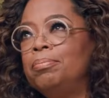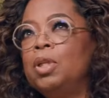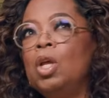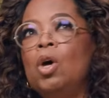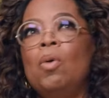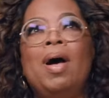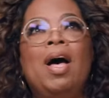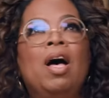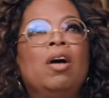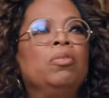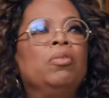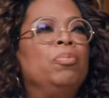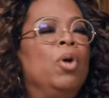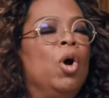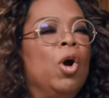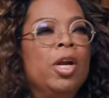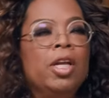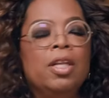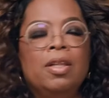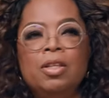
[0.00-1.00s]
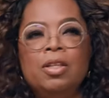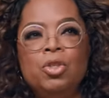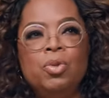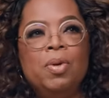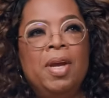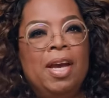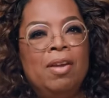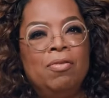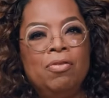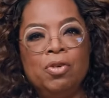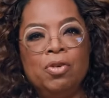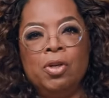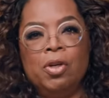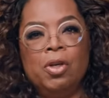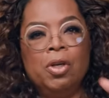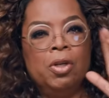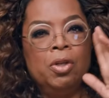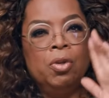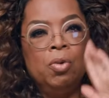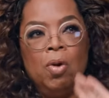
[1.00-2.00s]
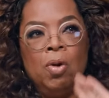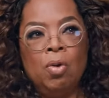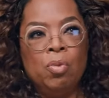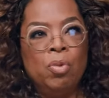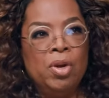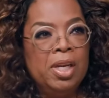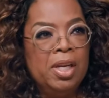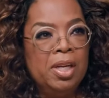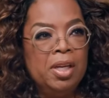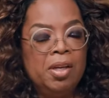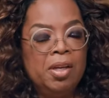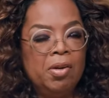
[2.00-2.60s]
never was there any evidence, or maybe there always